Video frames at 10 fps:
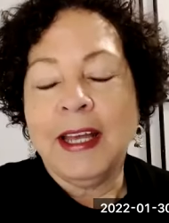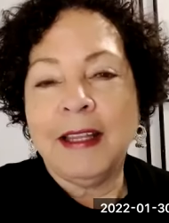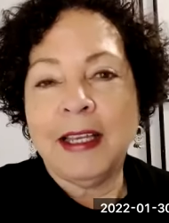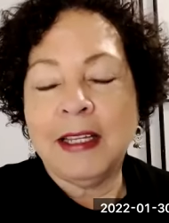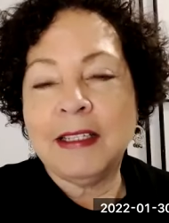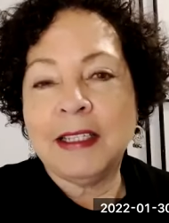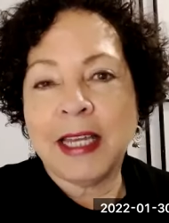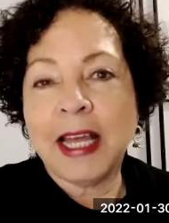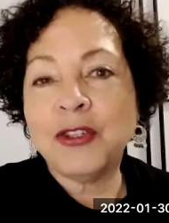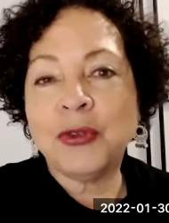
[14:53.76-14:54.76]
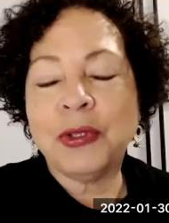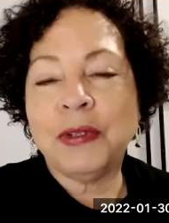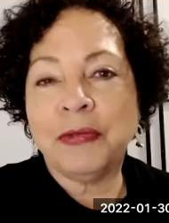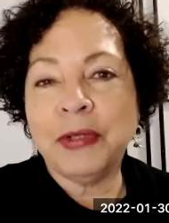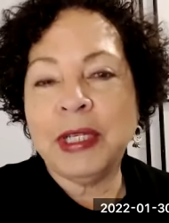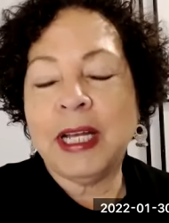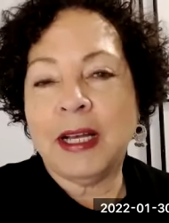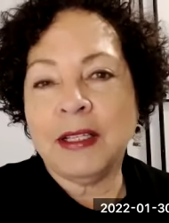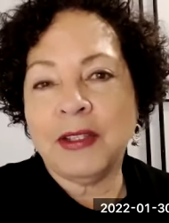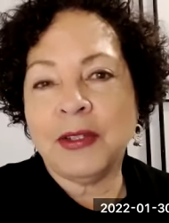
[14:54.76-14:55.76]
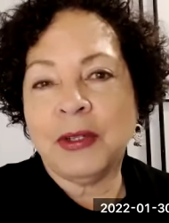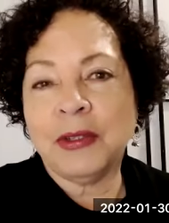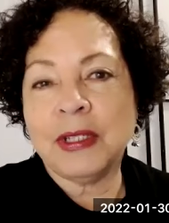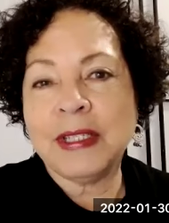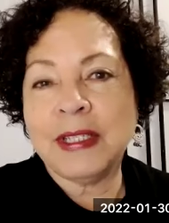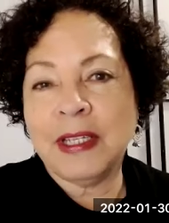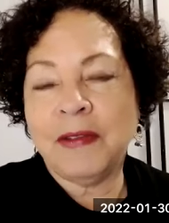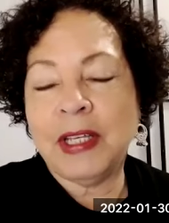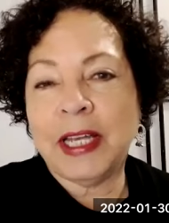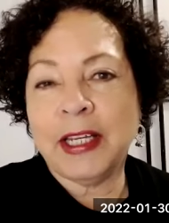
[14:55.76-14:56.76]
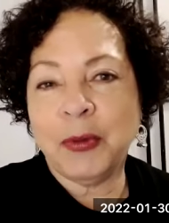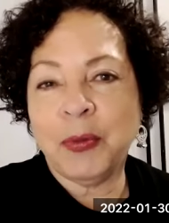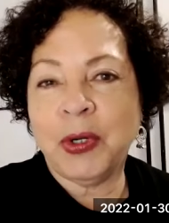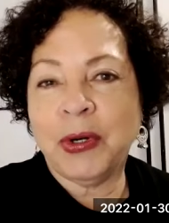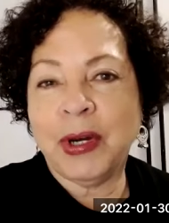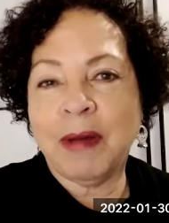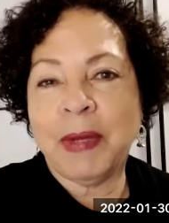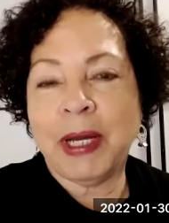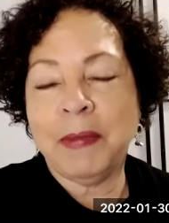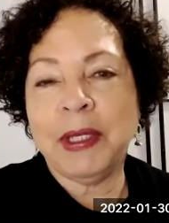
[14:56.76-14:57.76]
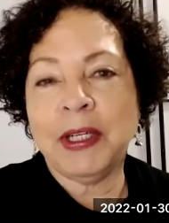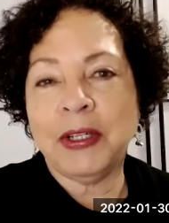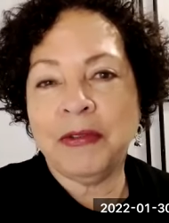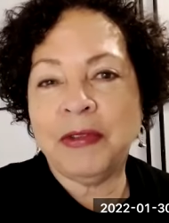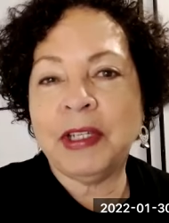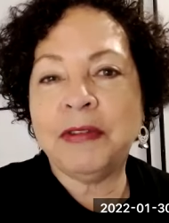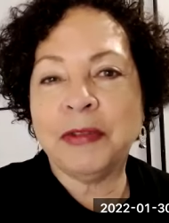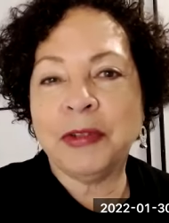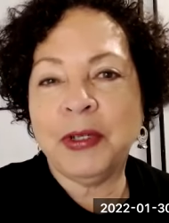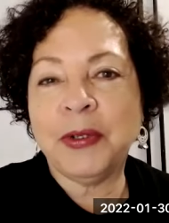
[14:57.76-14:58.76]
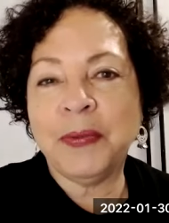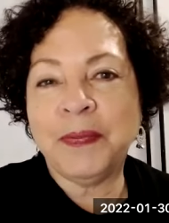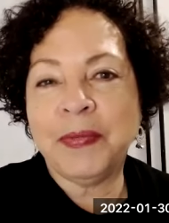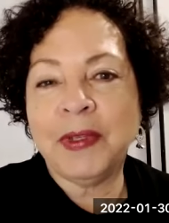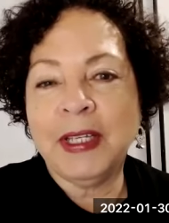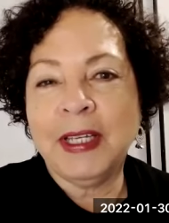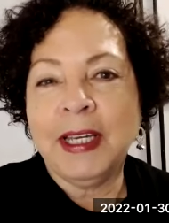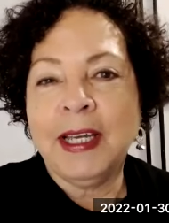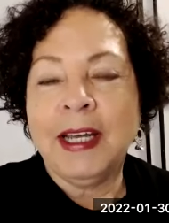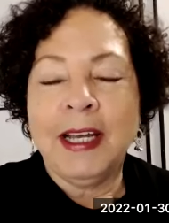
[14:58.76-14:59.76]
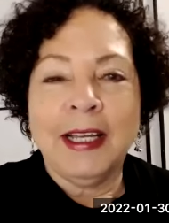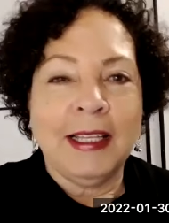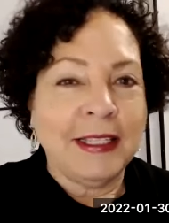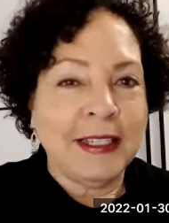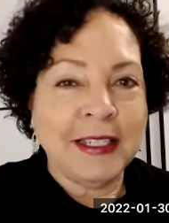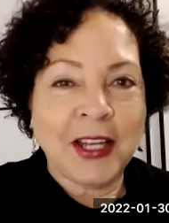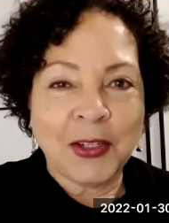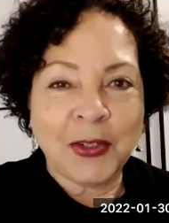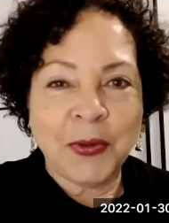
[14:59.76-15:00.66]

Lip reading: then schedule the free consult to see if the anchor program might be a good fit for you. This is Dr.